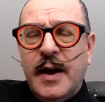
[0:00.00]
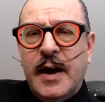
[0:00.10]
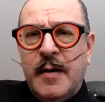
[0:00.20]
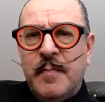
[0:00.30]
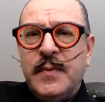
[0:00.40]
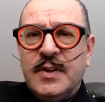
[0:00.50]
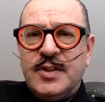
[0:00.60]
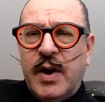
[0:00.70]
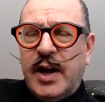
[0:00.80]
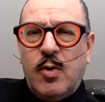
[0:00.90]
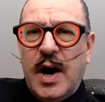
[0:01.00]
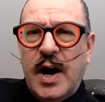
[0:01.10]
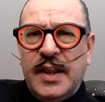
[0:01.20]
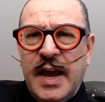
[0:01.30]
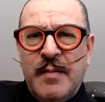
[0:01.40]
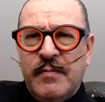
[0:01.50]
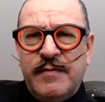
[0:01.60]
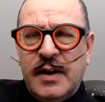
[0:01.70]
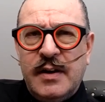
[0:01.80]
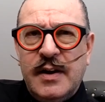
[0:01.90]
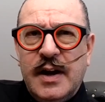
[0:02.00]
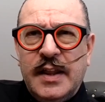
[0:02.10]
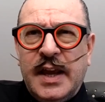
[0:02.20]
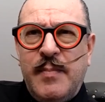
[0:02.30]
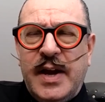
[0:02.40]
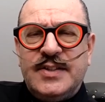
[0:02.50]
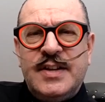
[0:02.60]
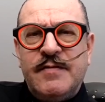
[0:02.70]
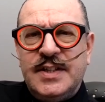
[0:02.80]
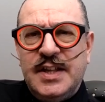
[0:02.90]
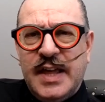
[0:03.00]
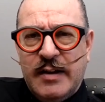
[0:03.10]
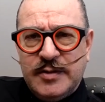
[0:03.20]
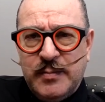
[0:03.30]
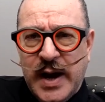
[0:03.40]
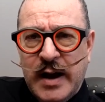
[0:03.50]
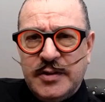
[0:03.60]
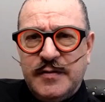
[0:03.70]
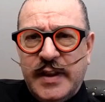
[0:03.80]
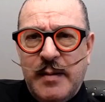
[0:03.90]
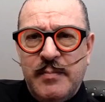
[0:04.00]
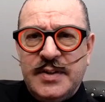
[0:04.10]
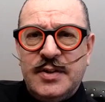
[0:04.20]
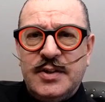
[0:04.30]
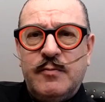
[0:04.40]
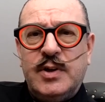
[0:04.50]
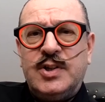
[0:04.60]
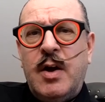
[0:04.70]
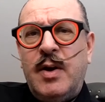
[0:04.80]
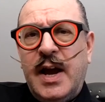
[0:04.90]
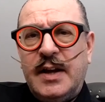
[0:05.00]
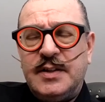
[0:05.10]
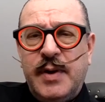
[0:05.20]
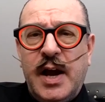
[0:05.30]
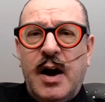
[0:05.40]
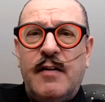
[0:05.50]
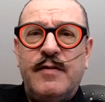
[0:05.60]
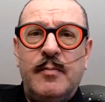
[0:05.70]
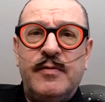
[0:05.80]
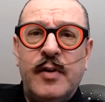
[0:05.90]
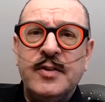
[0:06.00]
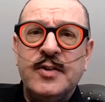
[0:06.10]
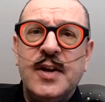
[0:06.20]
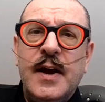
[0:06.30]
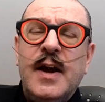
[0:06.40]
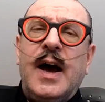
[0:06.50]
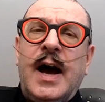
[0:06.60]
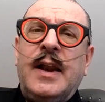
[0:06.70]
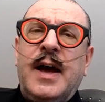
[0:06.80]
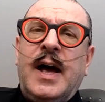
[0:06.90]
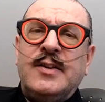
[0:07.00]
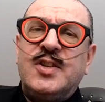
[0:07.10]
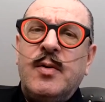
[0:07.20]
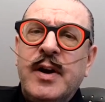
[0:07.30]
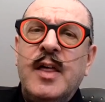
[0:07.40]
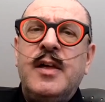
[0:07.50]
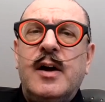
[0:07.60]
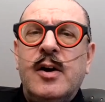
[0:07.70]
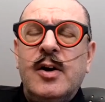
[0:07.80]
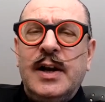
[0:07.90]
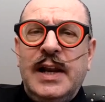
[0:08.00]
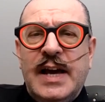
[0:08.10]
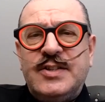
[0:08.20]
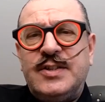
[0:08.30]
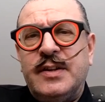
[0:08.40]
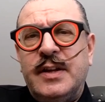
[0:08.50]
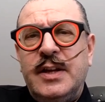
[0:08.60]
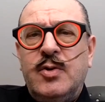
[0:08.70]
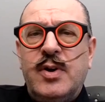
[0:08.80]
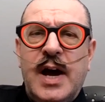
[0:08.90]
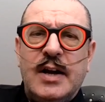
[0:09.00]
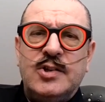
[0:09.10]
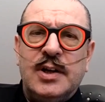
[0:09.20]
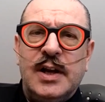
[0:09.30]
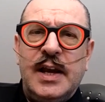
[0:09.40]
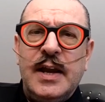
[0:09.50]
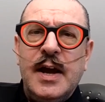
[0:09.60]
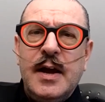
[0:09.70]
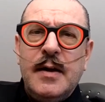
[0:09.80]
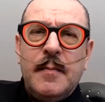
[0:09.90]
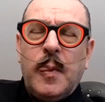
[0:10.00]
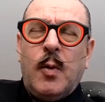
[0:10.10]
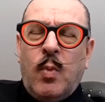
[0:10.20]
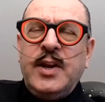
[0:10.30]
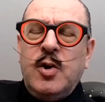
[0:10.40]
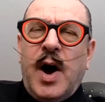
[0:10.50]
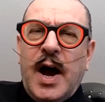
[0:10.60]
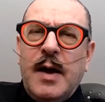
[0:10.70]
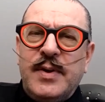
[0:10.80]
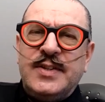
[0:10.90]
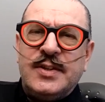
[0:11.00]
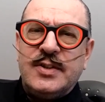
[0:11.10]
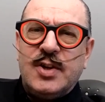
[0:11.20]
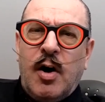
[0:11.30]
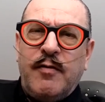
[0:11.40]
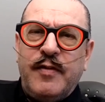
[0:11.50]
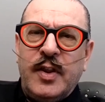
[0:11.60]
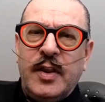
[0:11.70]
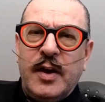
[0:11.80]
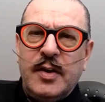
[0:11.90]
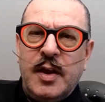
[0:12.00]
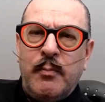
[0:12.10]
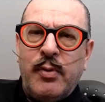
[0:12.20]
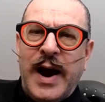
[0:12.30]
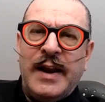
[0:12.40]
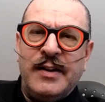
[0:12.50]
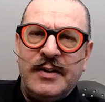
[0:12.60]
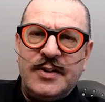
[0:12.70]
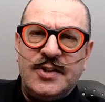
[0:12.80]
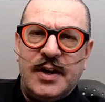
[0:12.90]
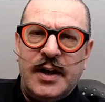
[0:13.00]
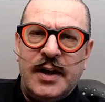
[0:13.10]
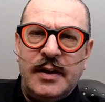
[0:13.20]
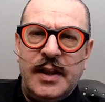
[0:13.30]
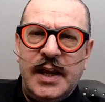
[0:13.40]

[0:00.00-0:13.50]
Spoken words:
So I acquired them for, I think I paid £70,000 for that business, of which I only had to pay half up front. And so another early lesson that you could actually, when you buy a business, often the brands and